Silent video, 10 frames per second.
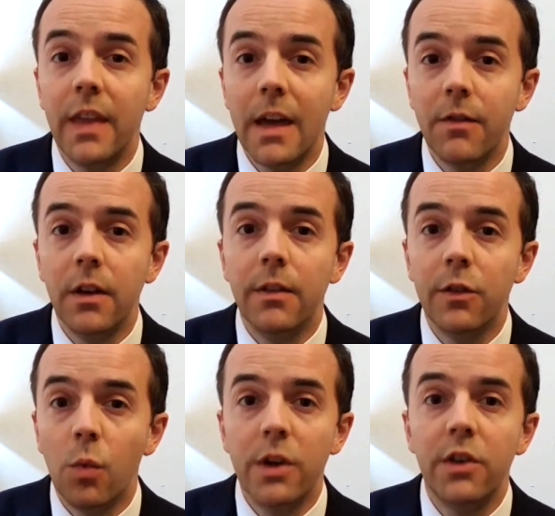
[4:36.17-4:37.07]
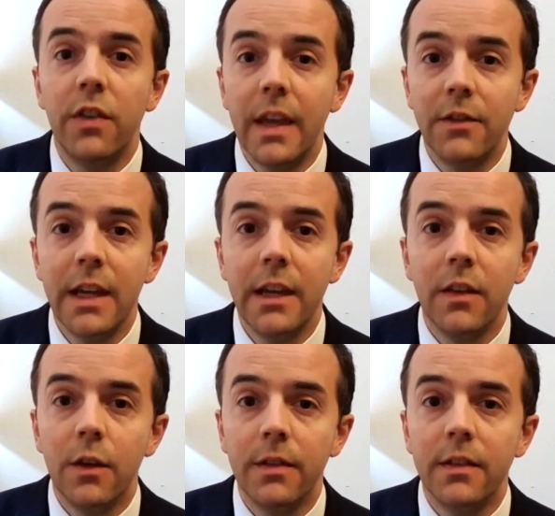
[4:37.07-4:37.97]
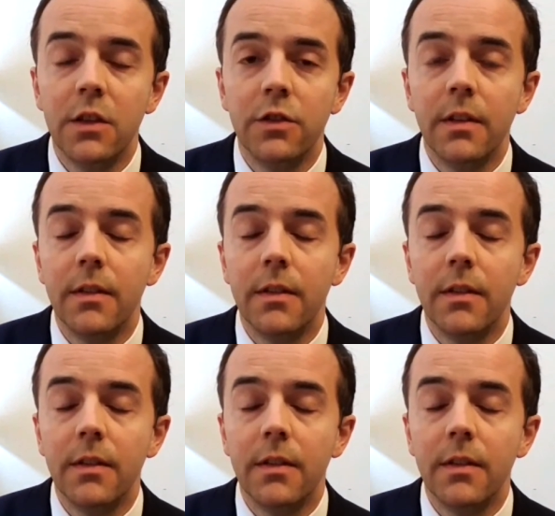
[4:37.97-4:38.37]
evidence on which they have taken those decisions.